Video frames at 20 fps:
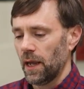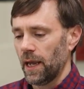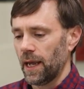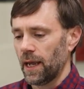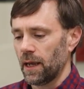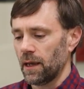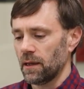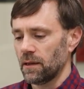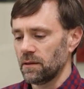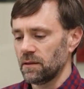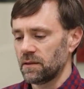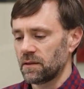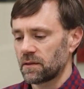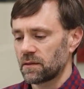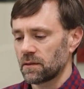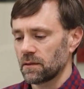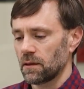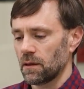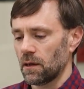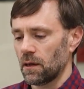And
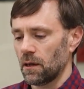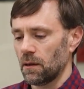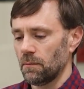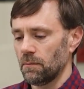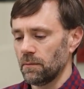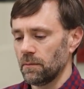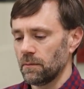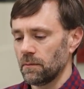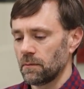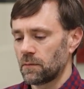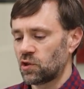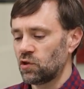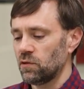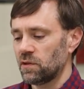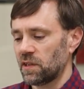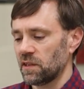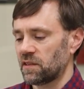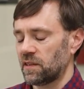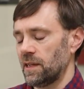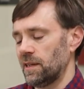
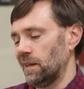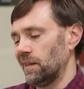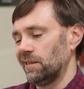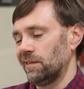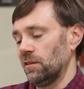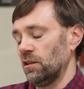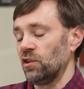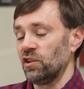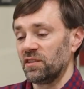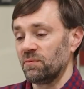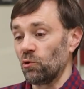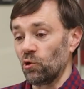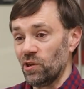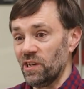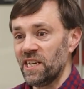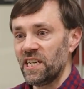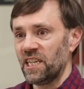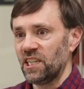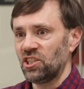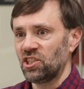216 is more
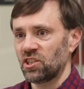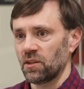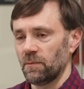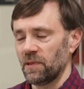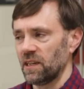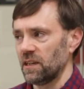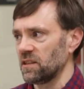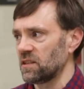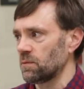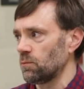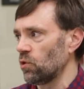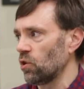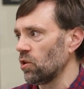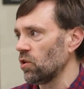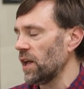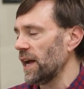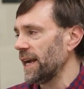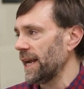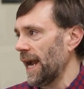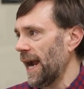niche. I mean, it's more
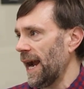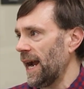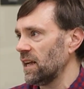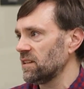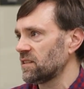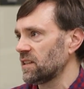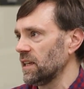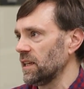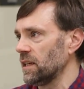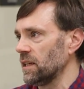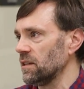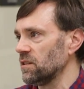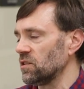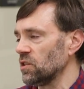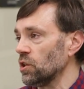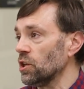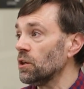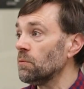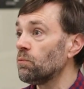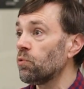like asking, is
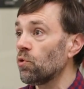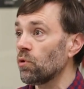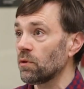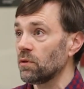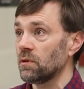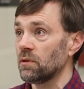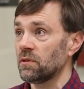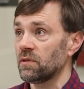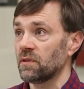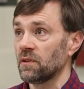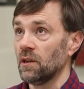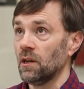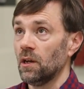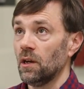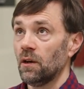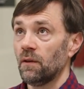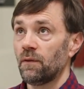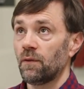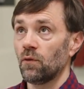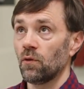it important
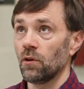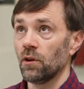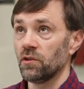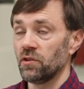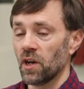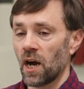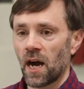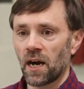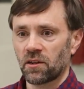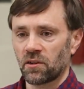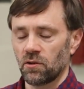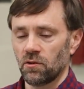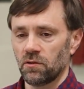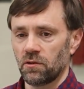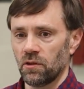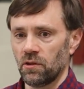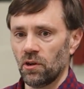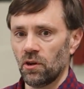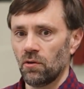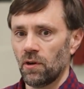for a doctor
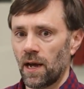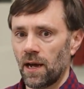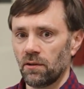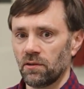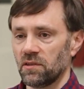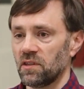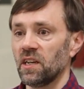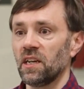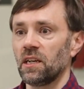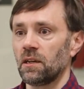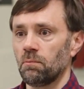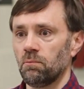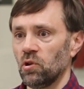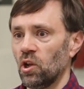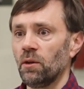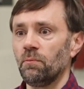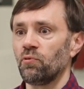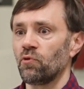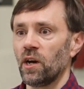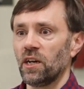to know how to take
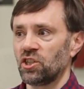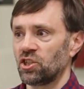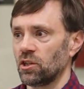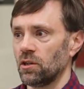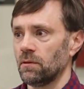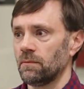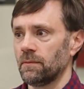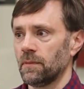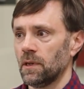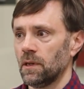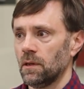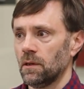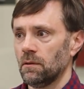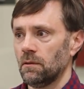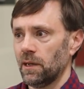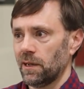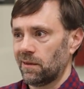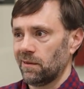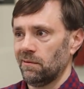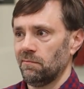blood pressure?
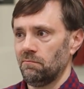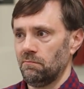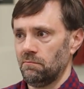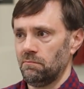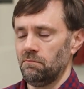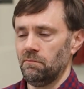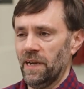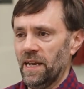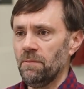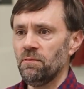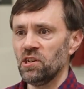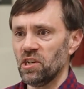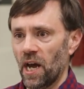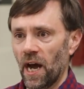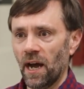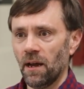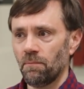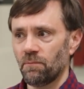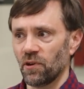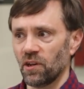Like, maybe
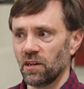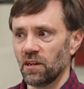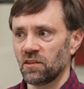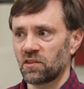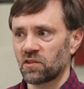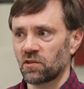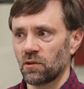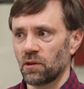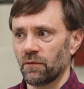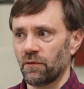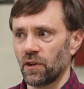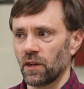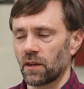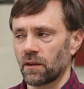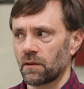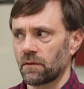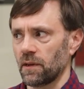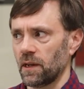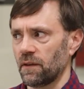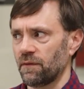not, but it's sort of
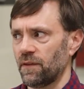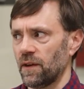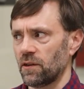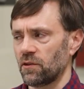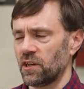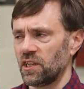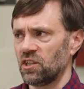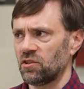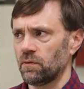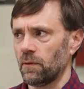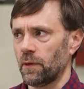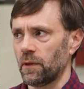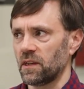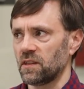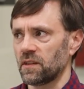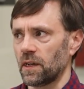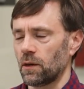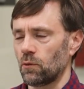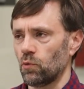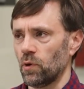a foundational
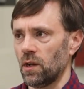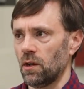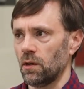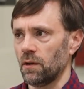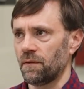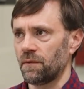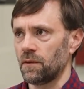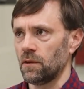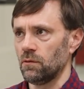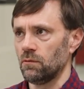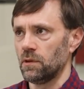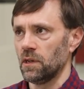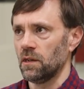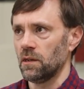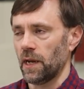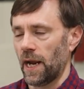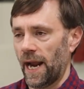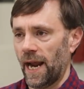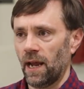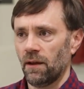things like, well, if you
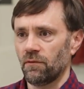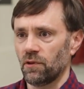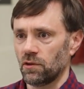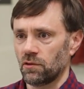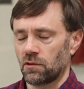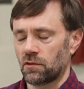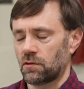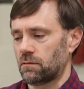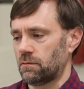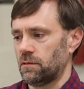didn't have a